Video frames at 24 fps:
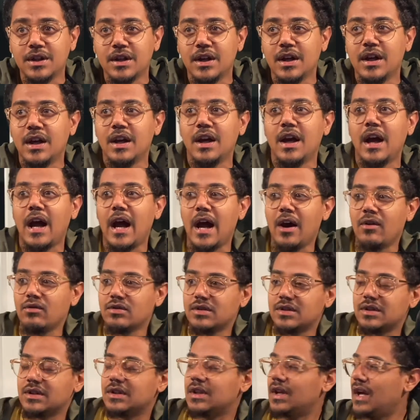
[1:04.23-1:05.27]
How is
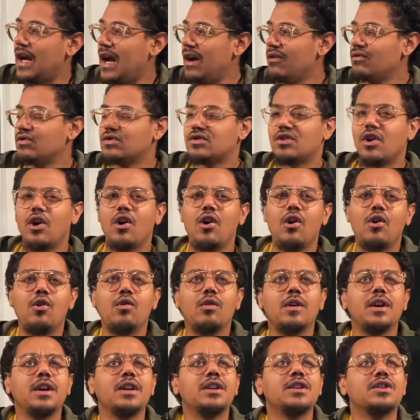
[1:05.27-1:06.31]
the whole
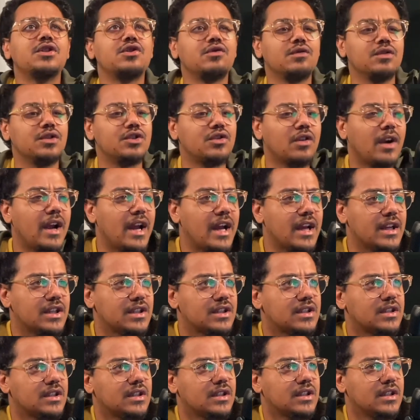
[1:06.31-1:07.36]
industry trash?